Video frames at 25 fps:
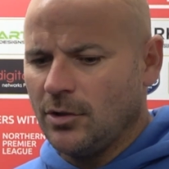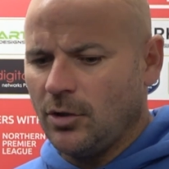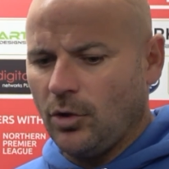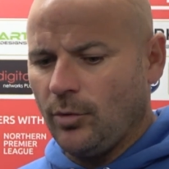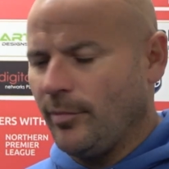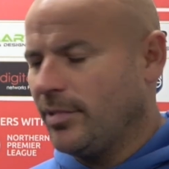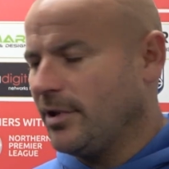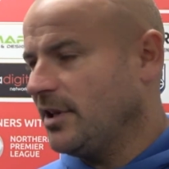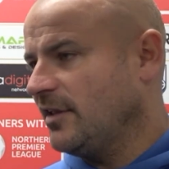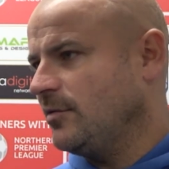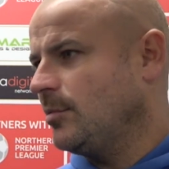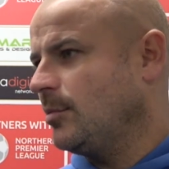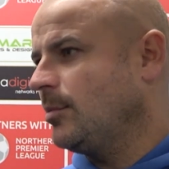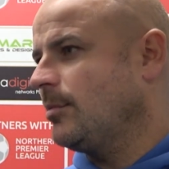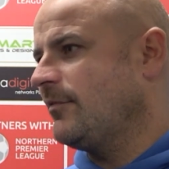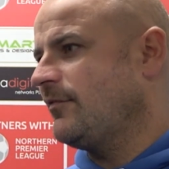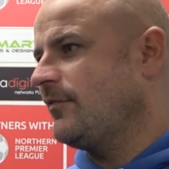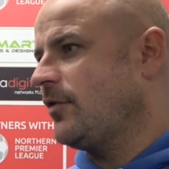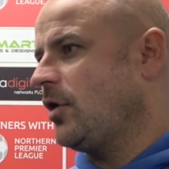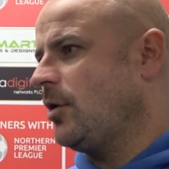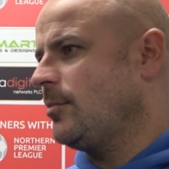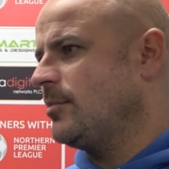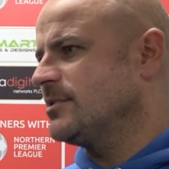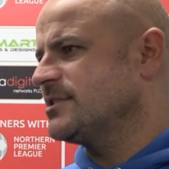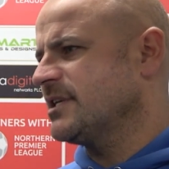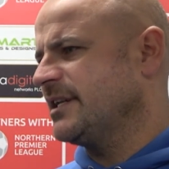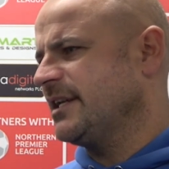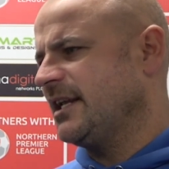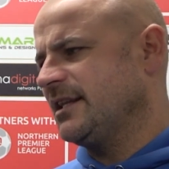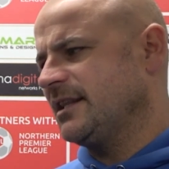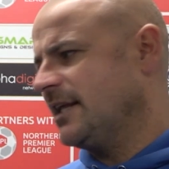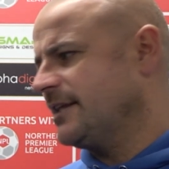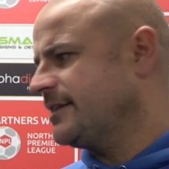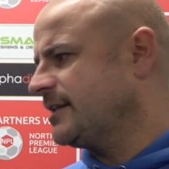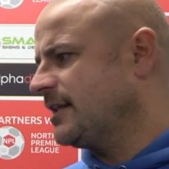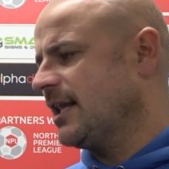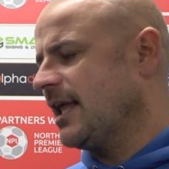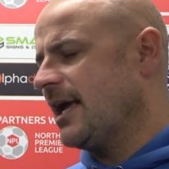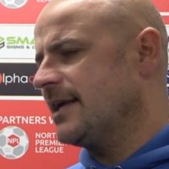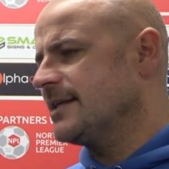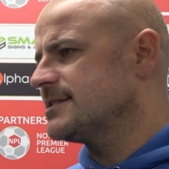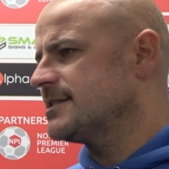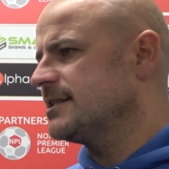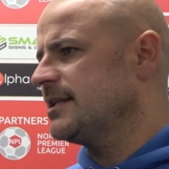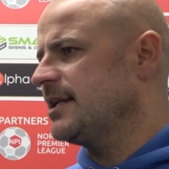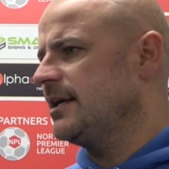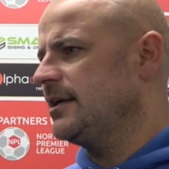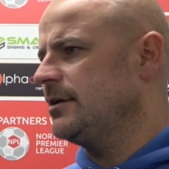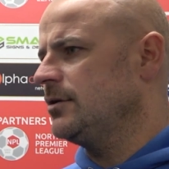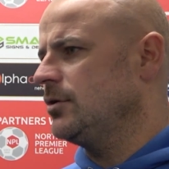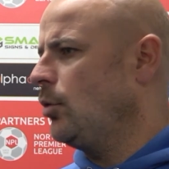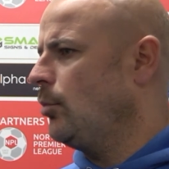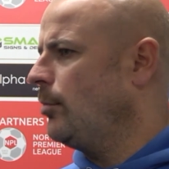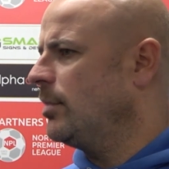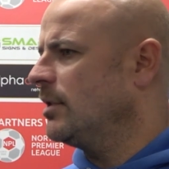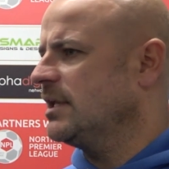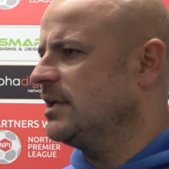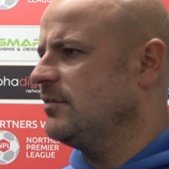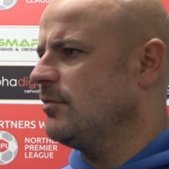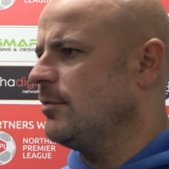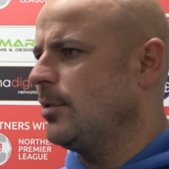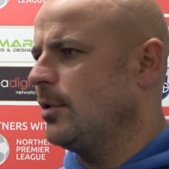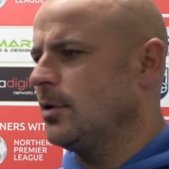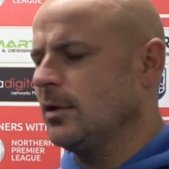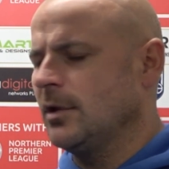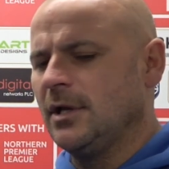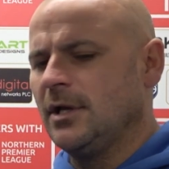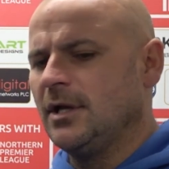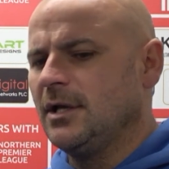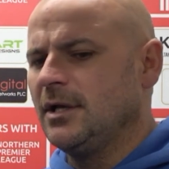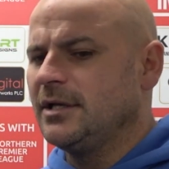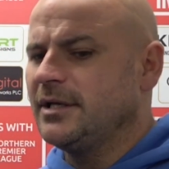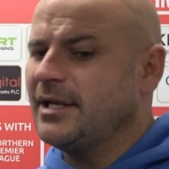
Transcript: unbelievable performance, and then led the line today, unbelievable.